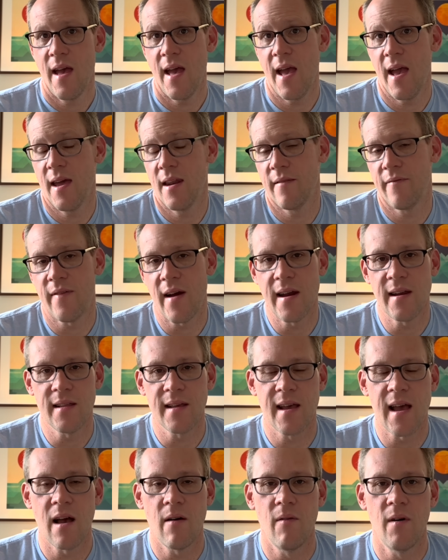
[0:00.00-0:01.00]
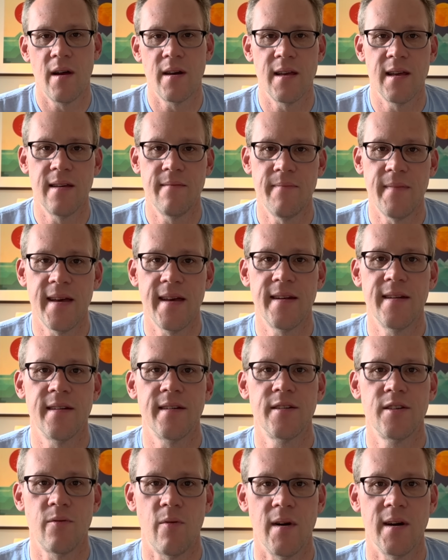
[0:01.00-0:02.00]
and it finally got one in
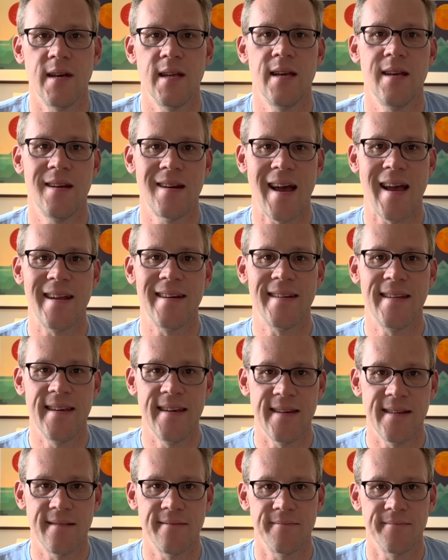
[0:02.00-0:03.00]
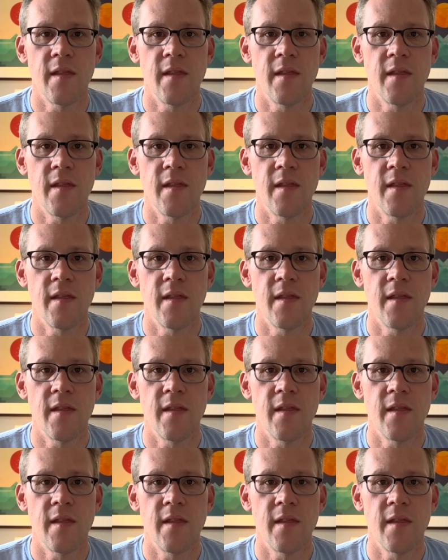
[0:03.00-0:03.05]
mid-2019.